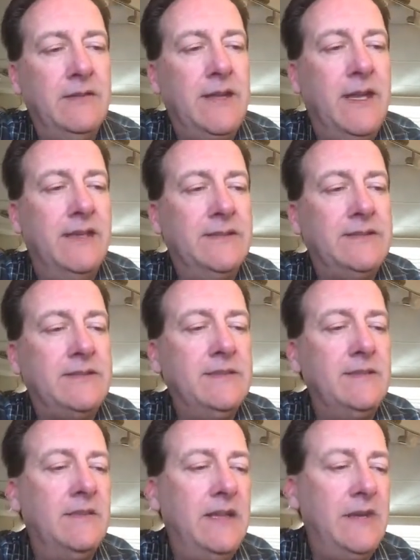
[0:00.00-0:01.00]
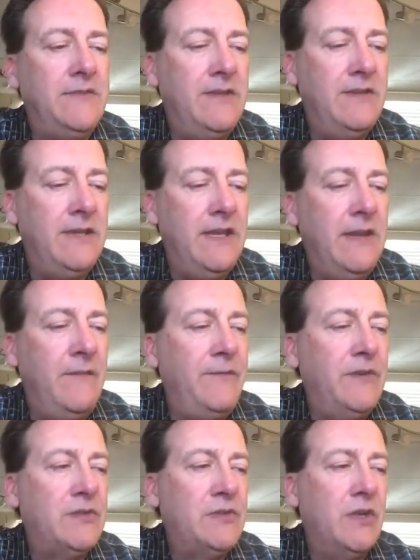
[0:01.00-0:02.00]
that has still left the
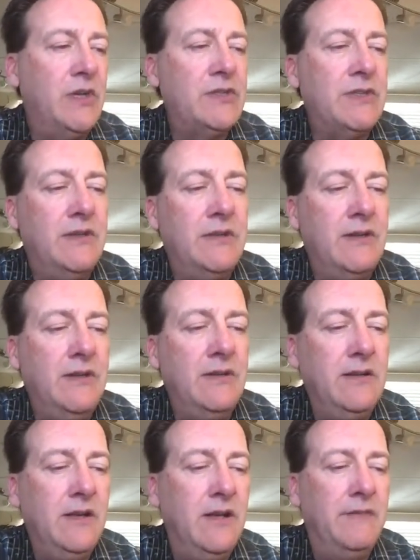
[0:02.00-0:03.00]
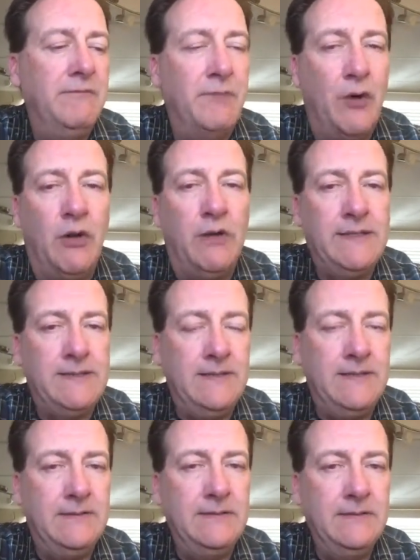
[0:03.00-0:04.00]
infrastructure of
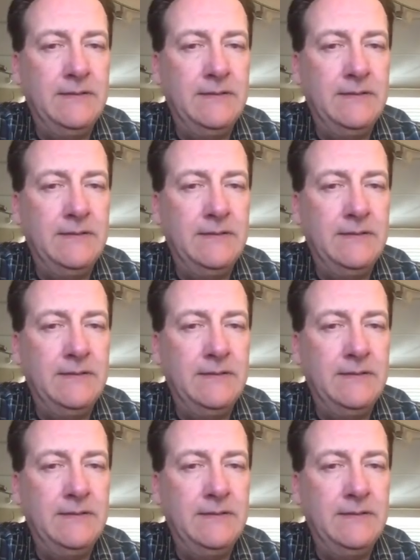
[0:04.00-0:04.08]
Burlington